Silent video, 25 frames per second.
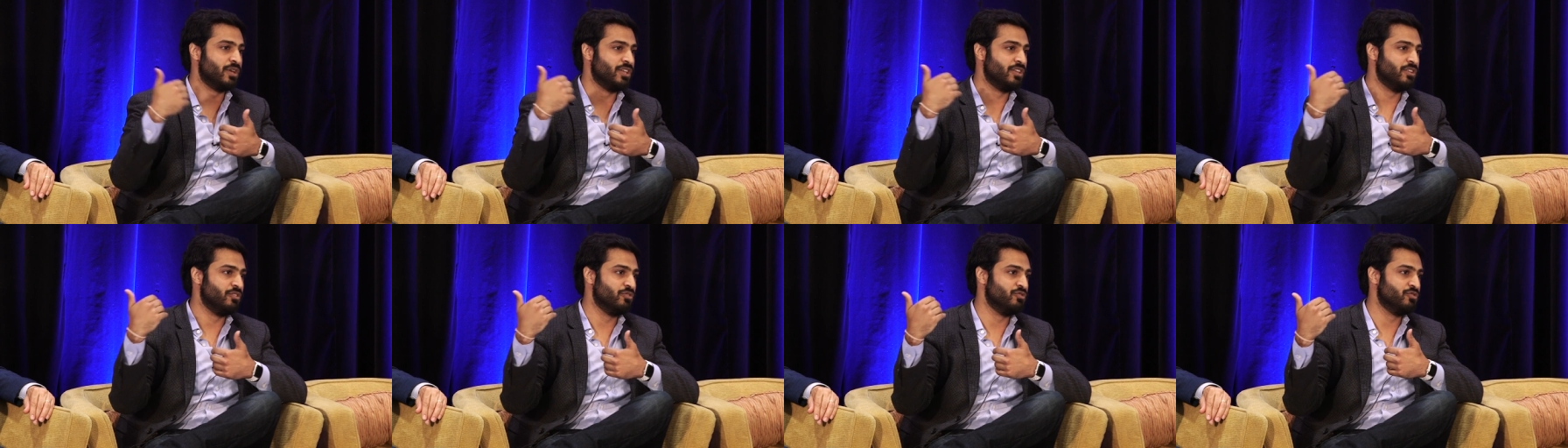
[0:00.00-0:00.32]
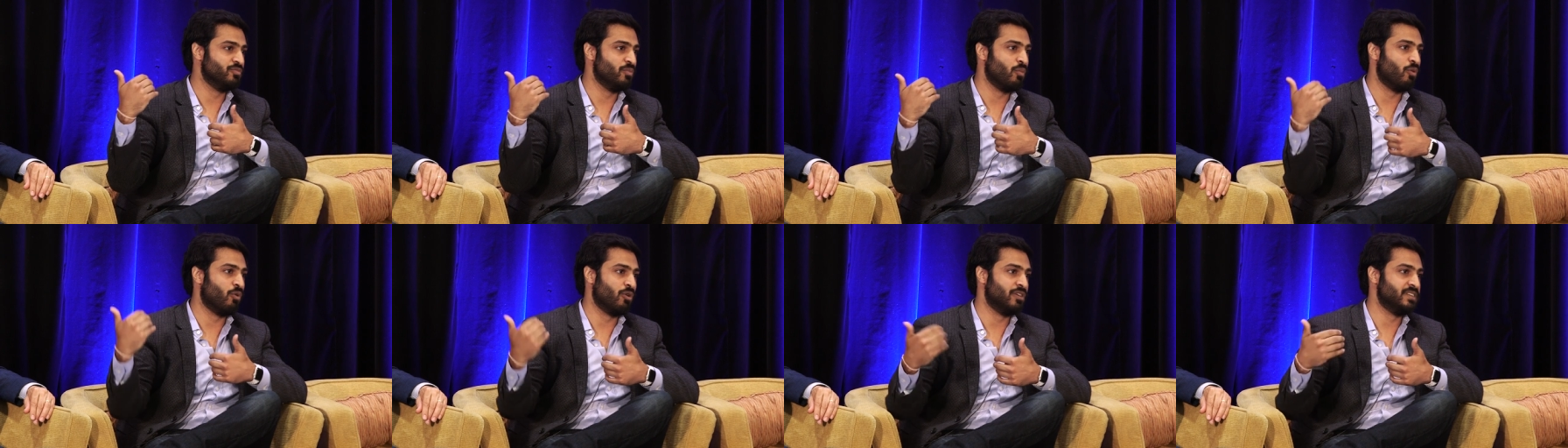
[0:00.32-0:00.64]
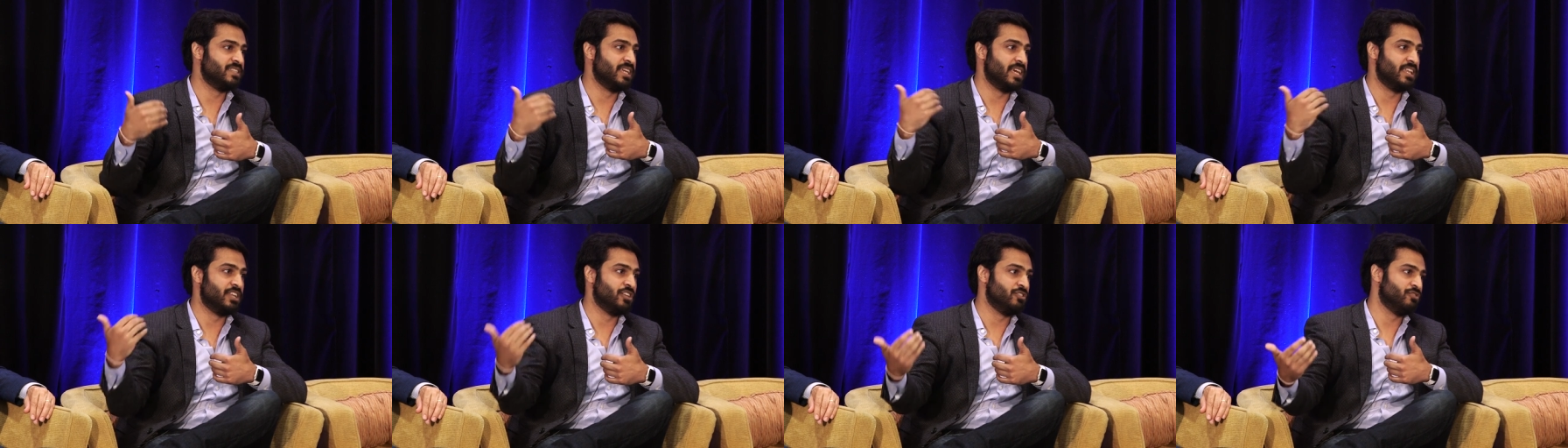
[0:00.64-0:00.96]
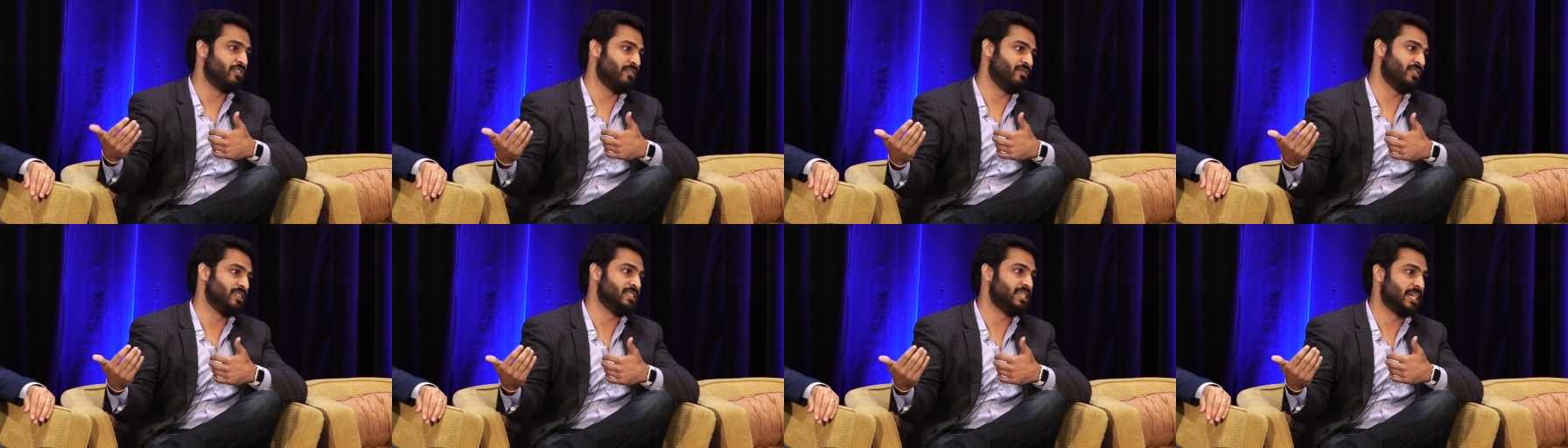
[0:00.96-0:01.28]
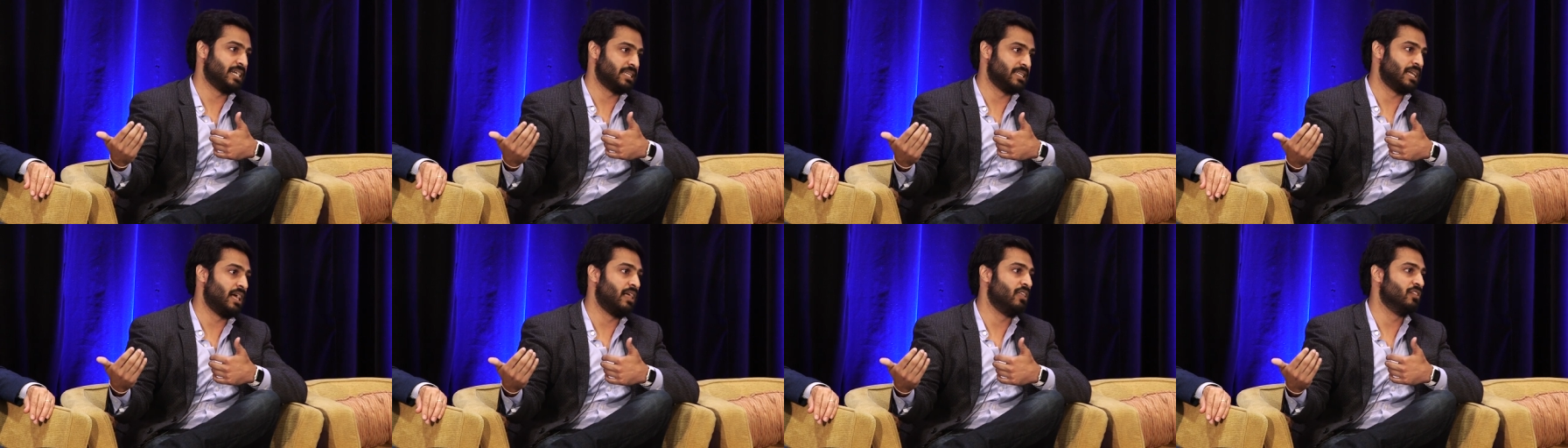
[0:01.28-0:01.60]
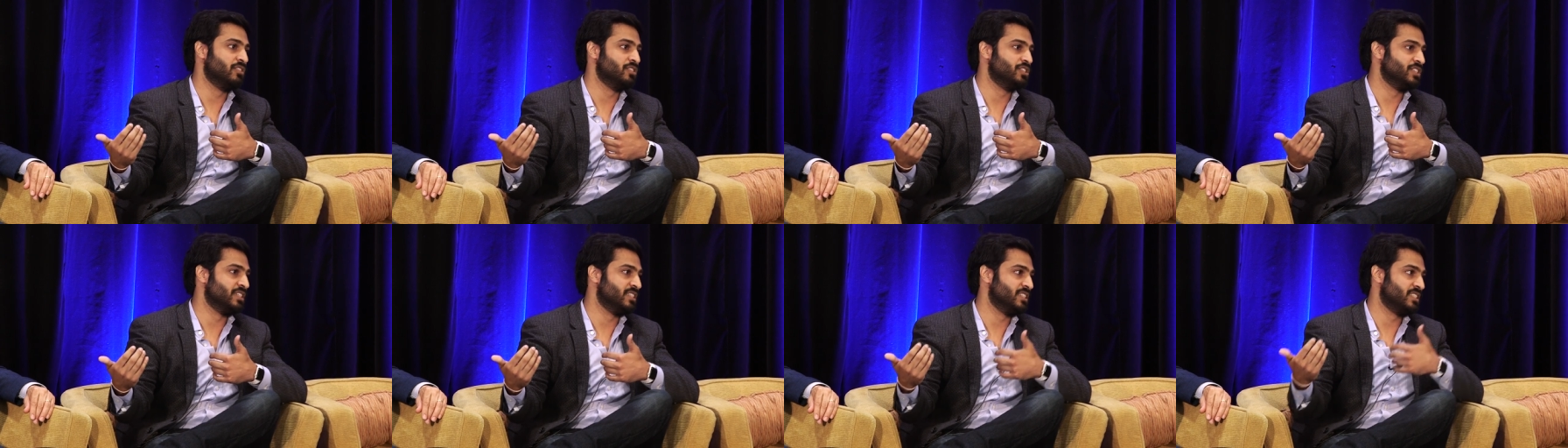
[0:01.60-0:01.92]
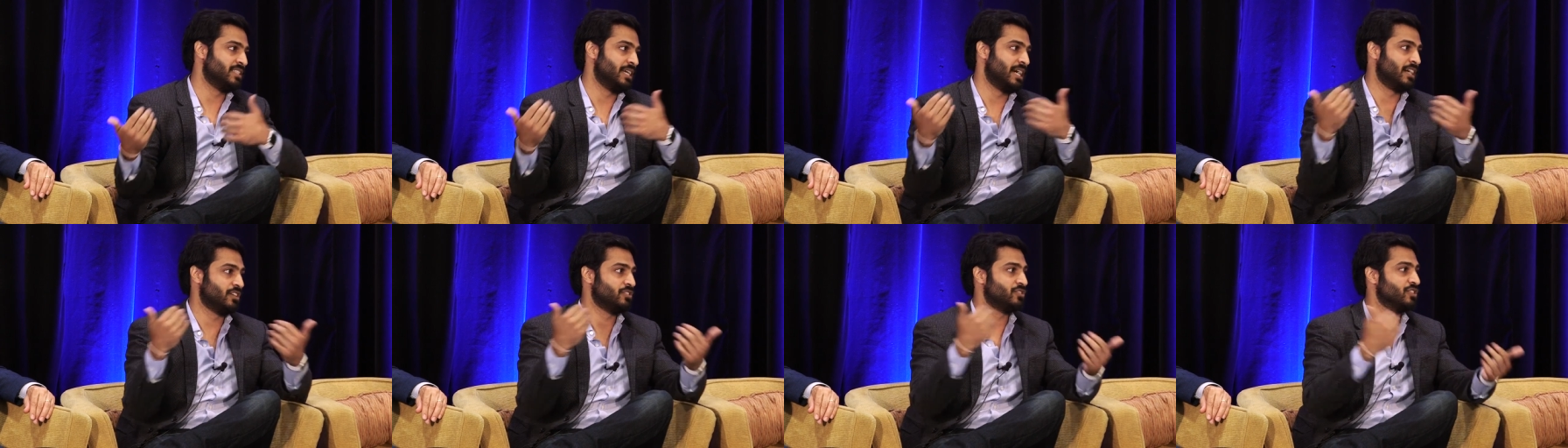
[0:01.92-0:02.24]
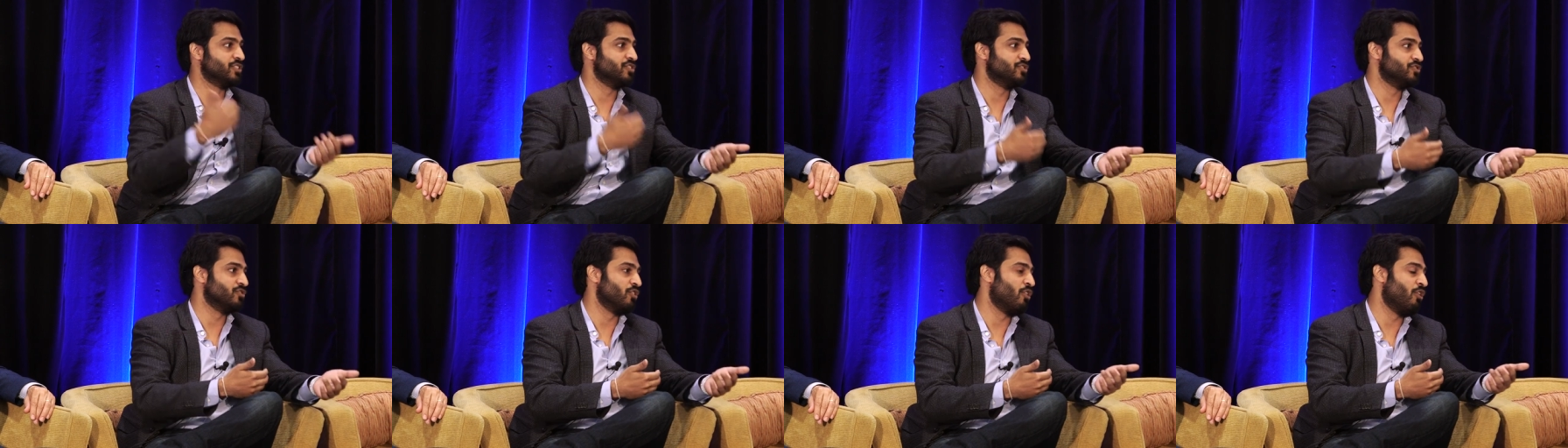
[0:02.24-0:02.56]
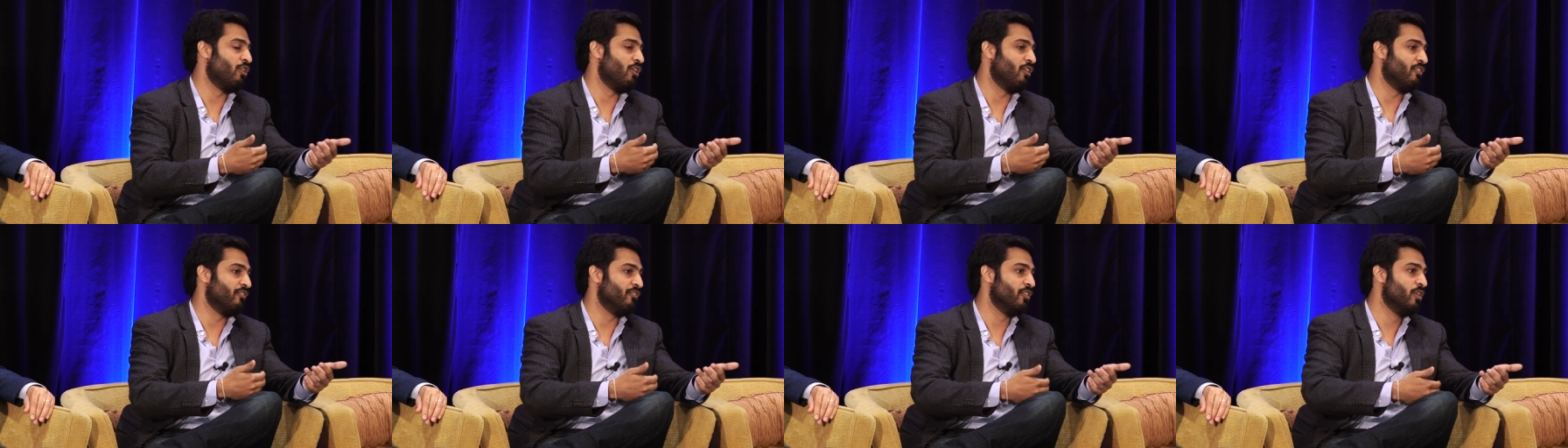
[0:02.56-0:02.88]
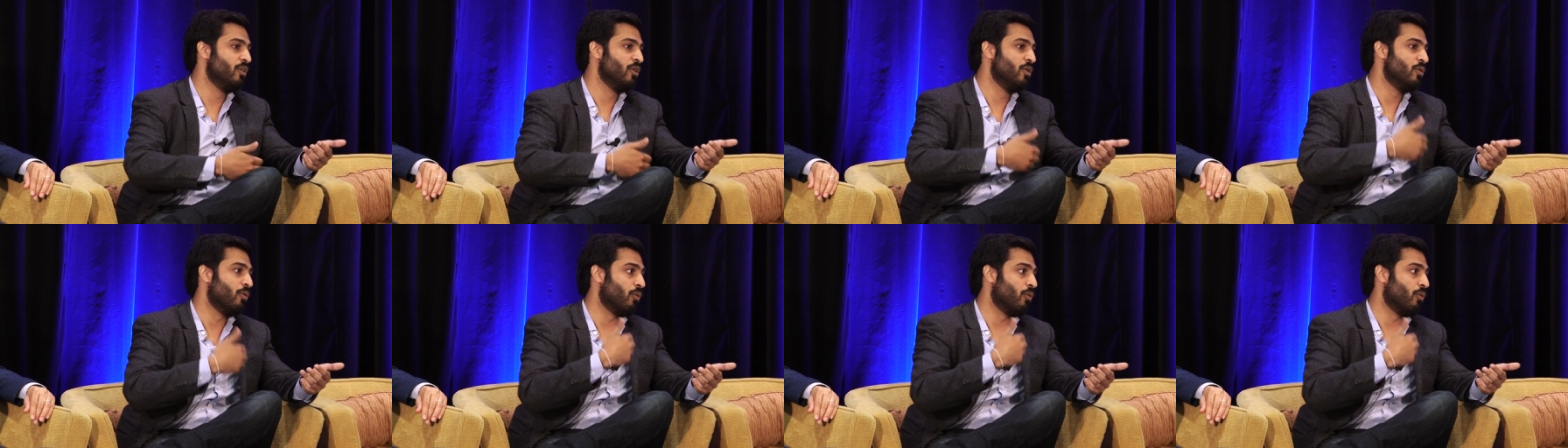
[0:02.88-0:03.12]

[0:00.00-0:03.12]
we use more data driven technologies to actually solve